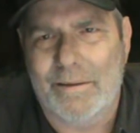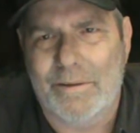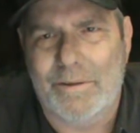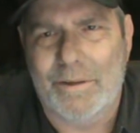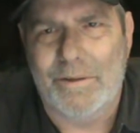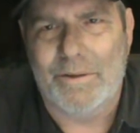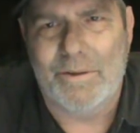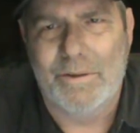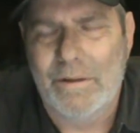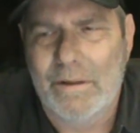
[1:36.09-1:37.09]
It's
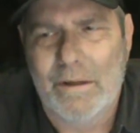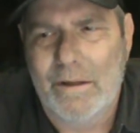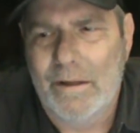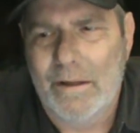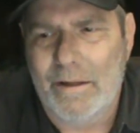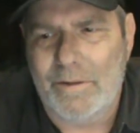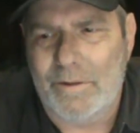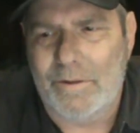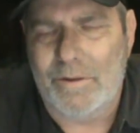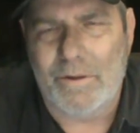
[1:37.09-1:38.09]

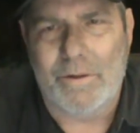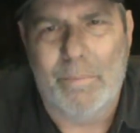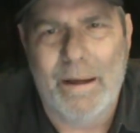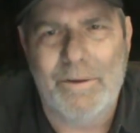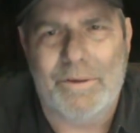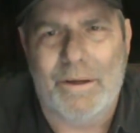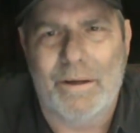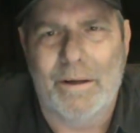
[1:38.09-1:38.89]
just amazing